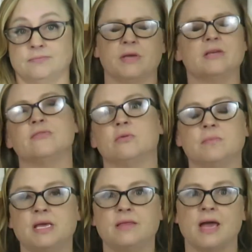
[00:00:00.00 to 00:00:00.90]
Because for
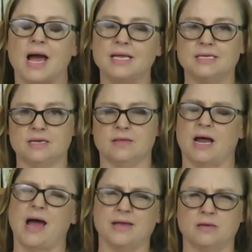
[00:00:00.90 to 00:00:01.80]
me, the idea
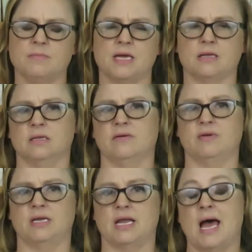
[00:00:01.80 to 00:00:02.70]
that I can make a
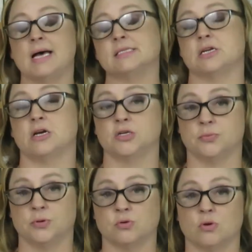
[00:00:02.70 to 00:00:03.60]
living as an
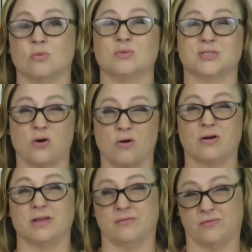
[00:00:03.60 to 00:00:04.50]
entrepreneur was
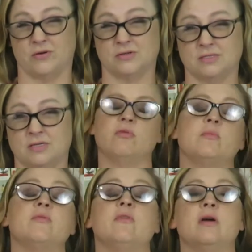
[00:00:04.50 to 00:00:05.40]
hard at first.
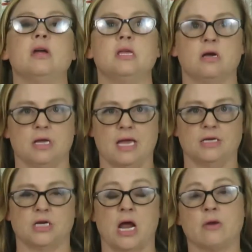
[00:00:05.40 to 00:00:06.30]
From a very young
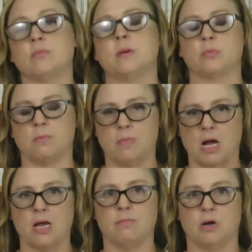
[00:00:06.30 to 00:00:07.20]
age, I remember
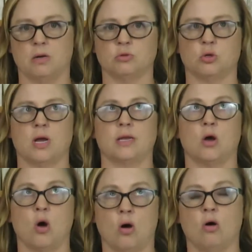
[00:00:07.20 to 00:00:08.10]
my mom
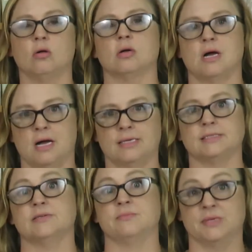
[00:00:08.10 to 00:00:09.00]
trying all
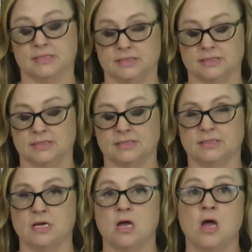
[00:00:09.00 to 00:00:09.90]
kinds of businesses.